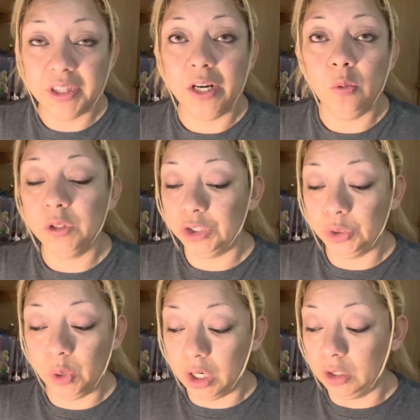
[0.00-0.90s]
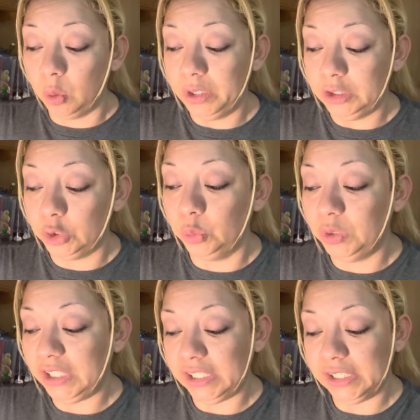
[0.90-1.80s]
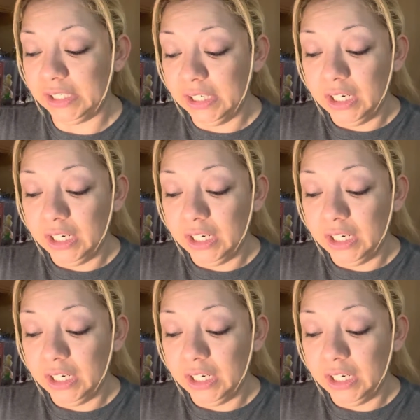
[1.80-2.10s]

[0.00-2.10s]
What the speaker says: Then what you are going to need